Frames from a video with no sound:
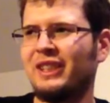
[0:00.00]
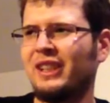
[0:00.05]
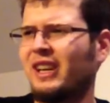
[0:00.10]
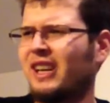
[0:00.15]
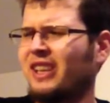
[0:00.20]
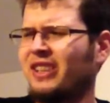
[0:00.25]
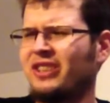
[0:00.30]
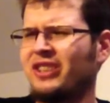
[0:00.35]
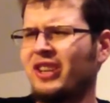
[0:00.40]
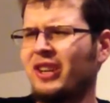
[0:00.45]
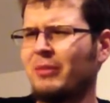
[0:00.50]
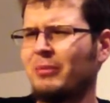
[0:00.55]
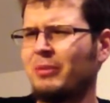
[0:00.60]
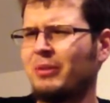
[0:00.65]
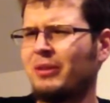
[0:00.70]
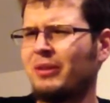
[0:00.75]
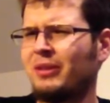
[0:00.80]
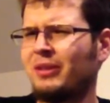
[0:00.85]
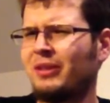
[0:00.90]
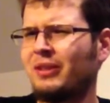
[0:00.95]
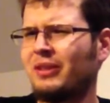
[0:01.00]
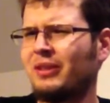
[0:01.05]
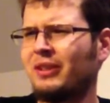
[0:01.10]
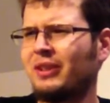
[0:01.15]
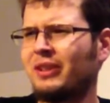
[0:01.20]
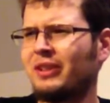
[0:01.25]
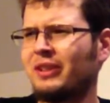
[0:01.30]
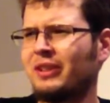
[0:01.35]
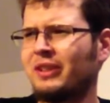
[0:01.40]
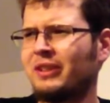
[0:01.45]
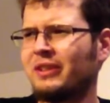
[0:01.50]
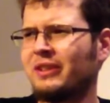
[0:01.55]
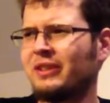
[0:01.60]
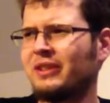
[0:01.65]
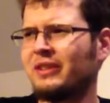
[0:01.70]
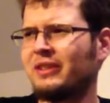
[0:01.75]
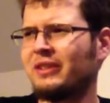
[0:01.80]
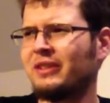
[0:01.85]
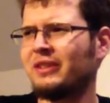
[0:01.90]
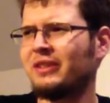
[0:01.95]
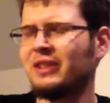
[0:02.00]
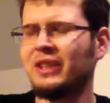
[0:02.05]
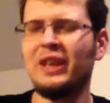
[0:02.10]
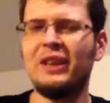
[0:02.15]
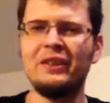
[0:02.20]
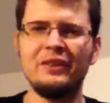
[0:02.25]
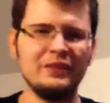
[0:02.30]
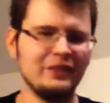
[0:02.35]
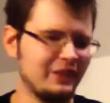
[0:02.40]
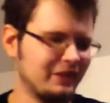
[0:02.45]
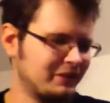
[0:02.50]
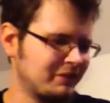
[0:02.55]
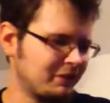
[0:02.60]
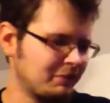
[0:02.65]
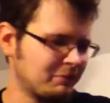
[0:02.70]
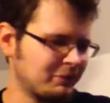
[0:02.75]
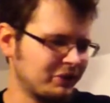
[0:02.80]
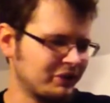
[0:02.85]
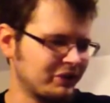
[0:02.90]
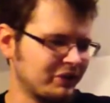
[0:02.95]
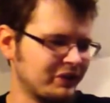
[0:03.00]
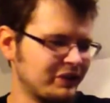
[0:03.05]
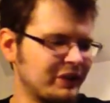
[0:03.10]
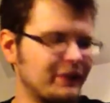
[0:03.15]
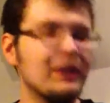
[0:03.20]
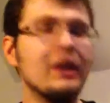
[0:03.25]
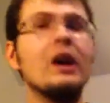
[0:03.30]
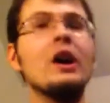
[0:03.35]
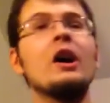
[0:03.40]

Oddjob? I think that's it. Yeah, I'm pretty sure that's it.